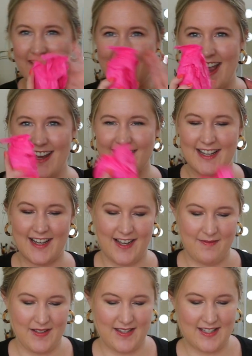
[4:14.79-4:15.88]
Next
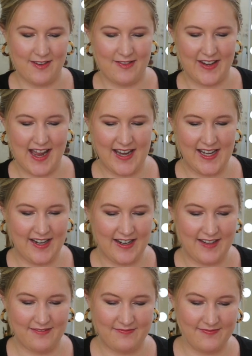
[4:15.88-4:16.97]
up, let's see what we got here.